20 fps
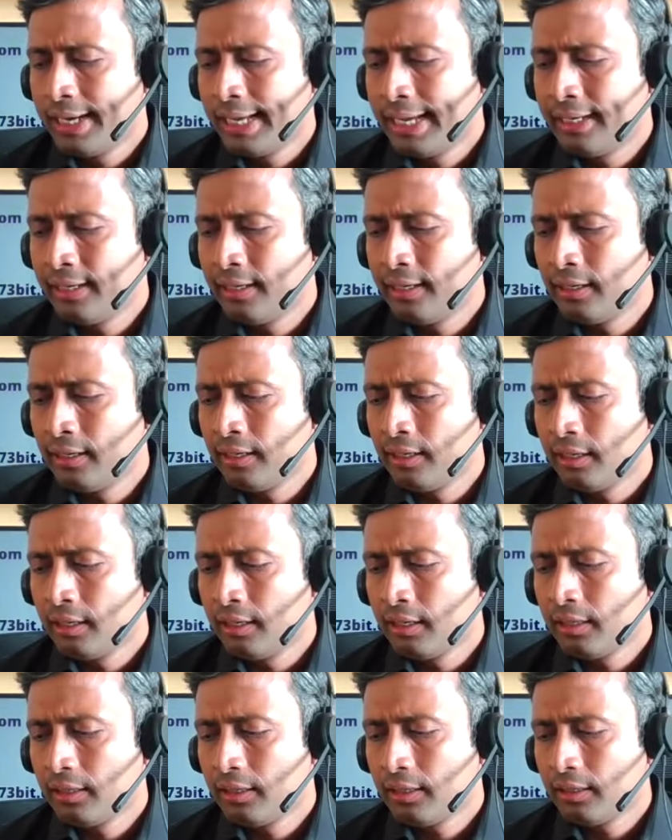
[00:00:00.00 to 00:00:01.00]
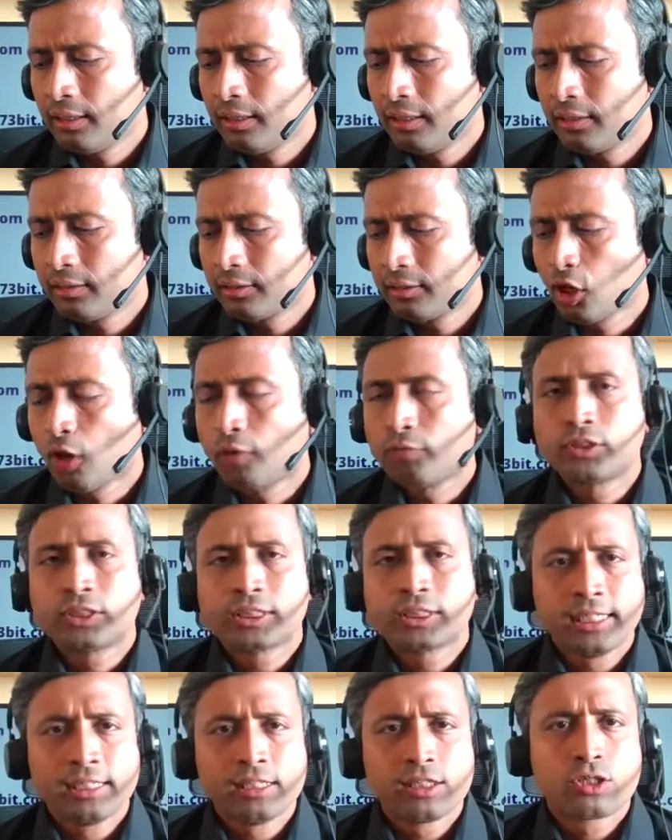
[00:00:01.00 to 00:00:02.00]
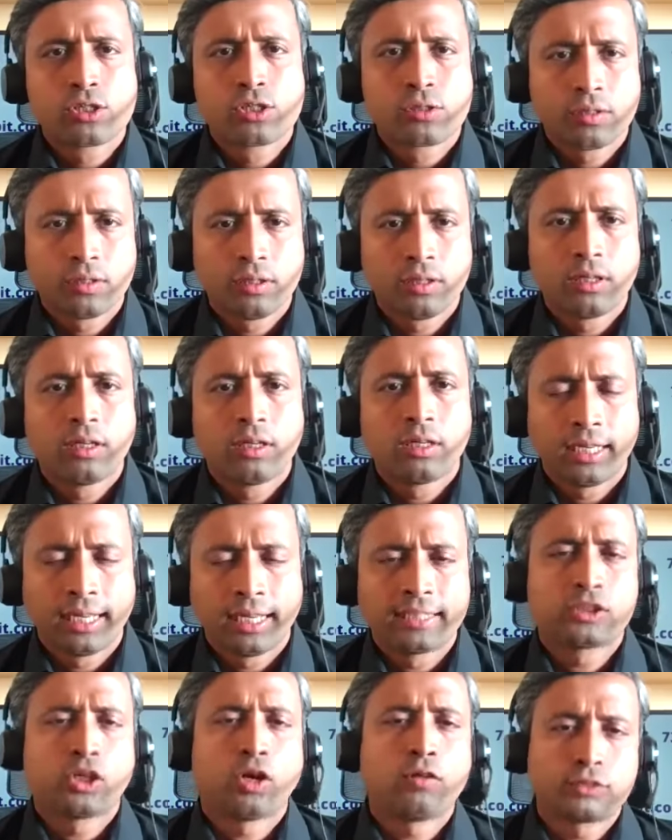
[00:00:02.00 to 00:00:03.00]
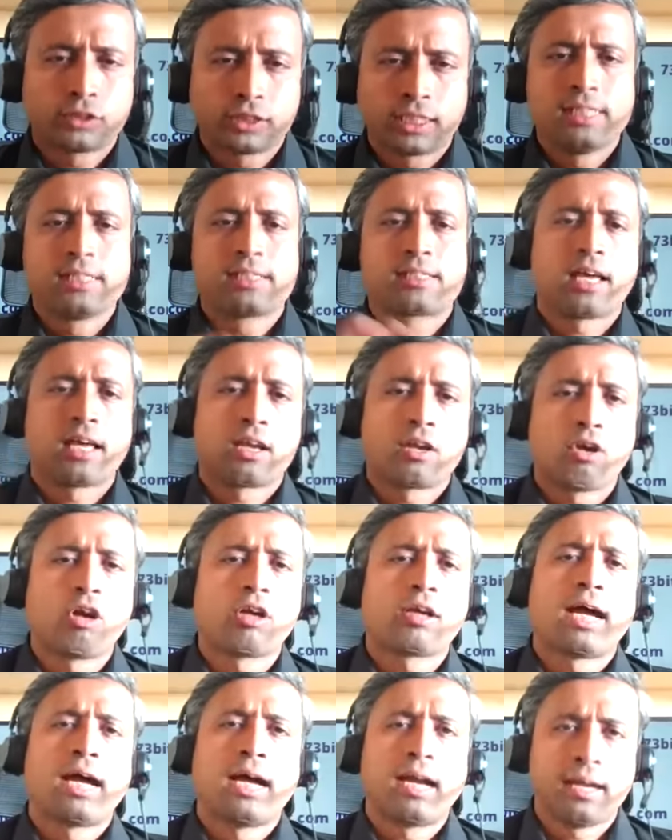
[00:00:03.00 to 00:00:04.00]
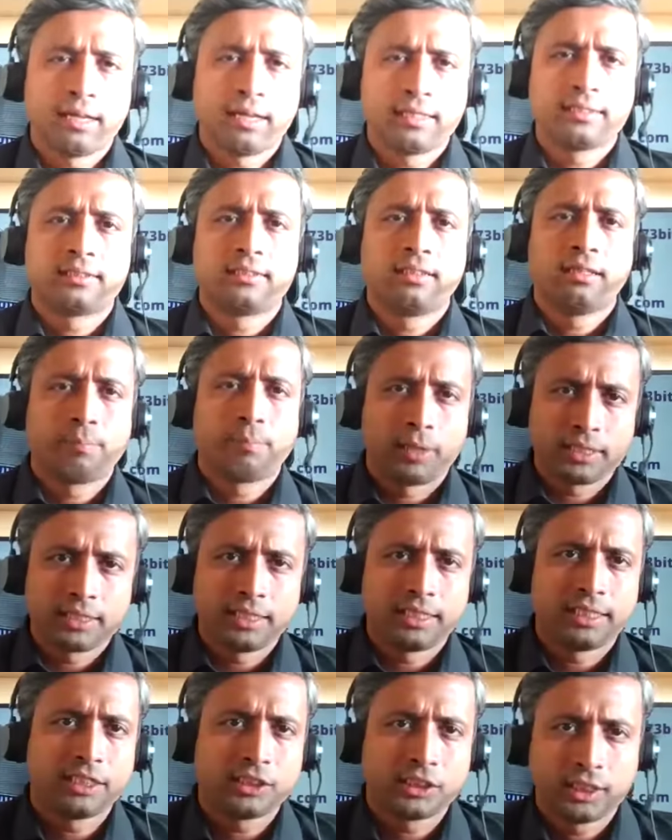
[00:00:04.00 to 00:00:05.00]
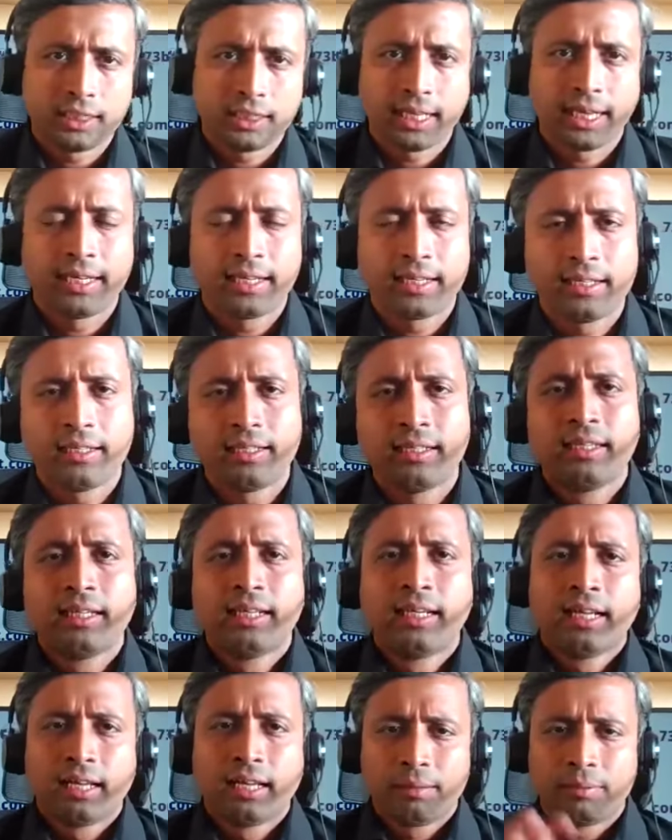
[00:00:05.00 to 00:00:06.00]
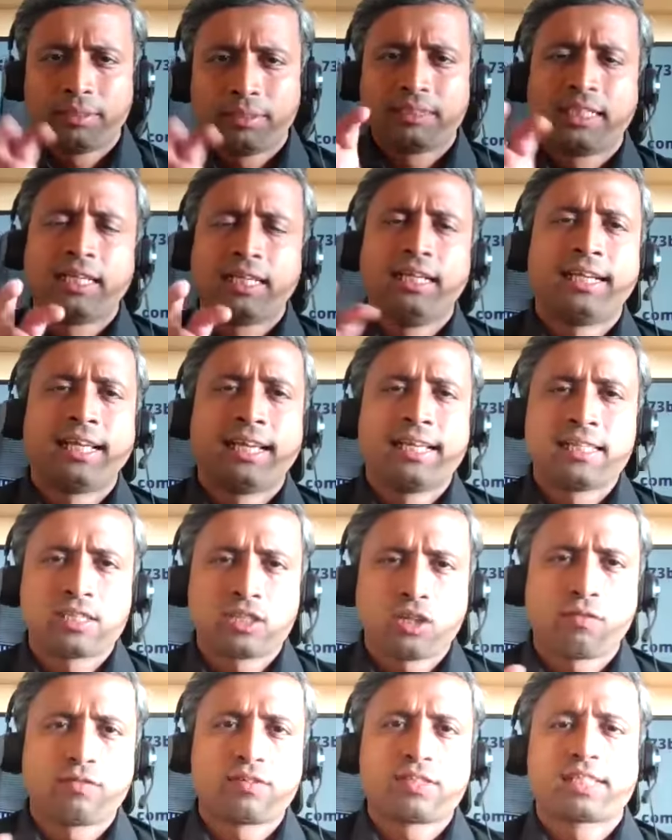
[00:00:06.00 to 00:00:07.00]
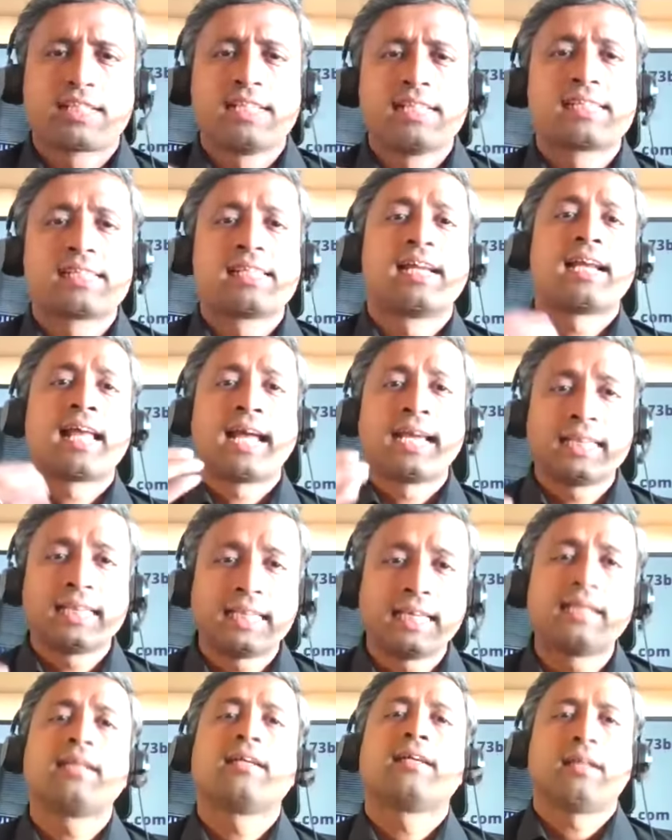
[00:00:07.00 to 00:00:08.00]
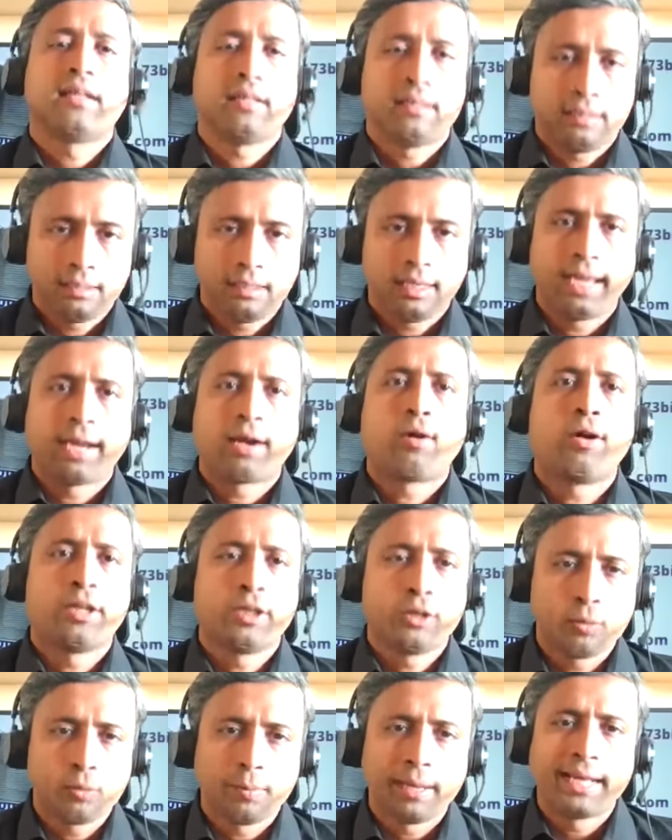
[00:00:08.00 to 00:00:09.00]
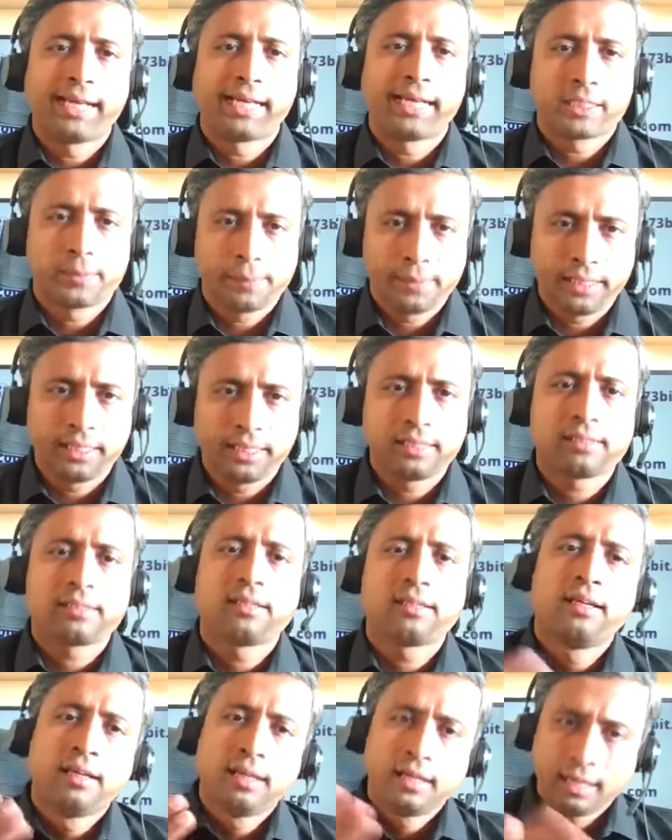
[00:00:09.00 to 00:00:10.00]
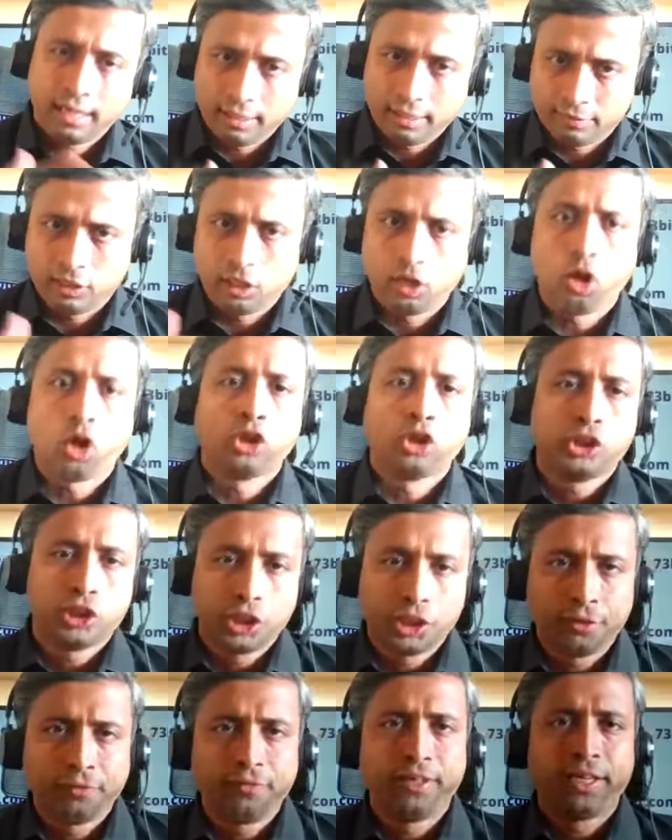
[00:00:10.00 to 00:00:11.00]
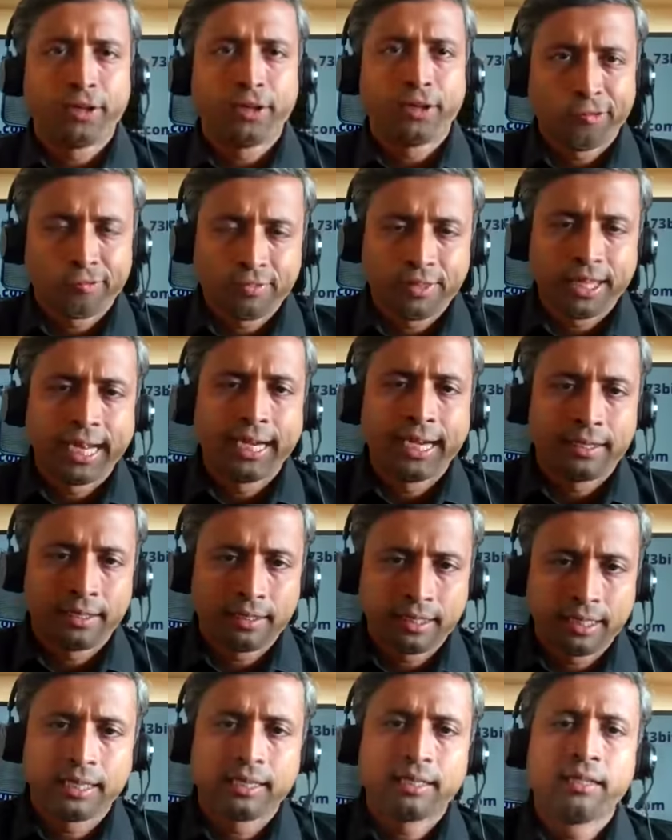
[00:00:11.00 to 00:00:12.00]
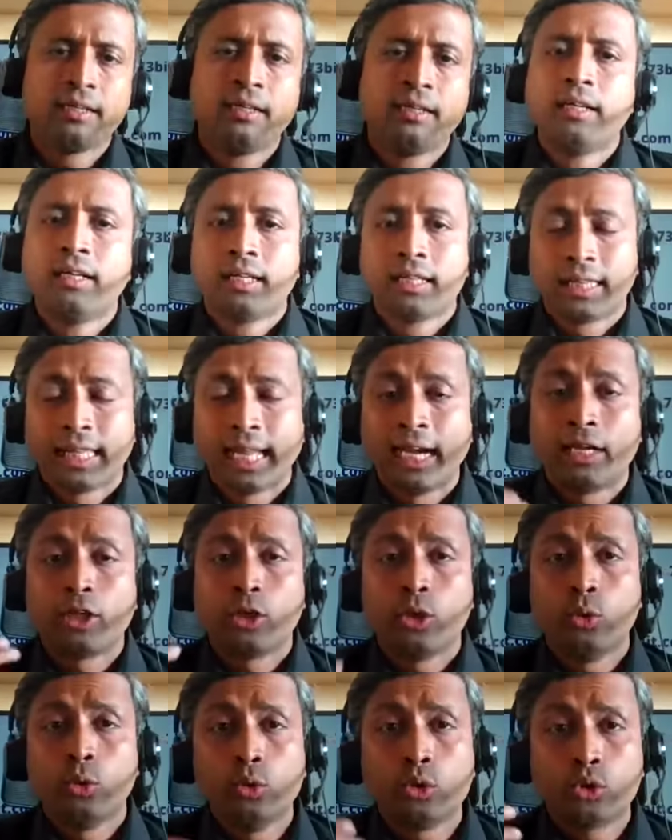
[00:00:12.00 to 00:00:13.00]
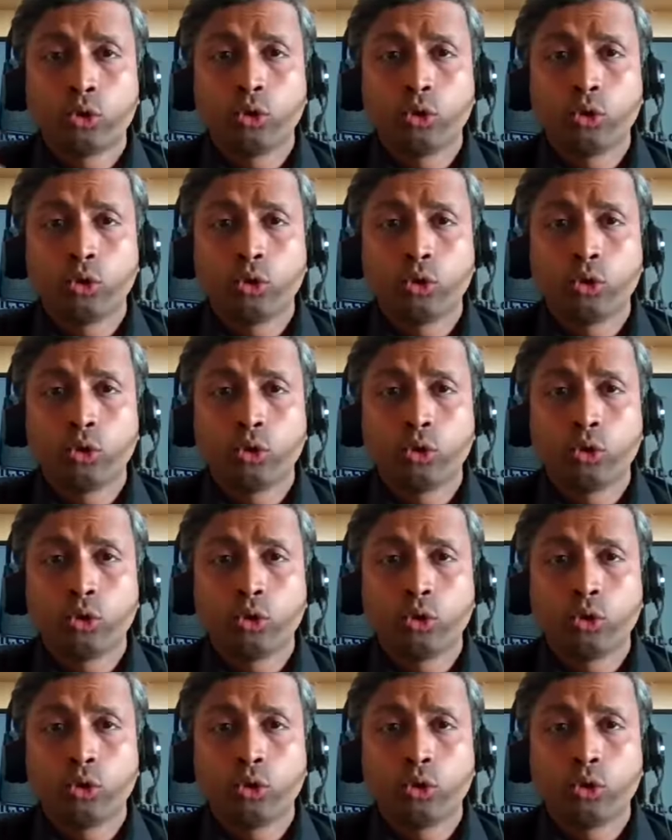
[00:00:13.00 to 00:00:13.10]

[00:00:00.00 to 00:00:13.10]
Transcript: 10 soft skills. Like soft skills are not hard is the presentation title. Basically 10 soft skills that I think, according to my experience and the longevity of that thing, that you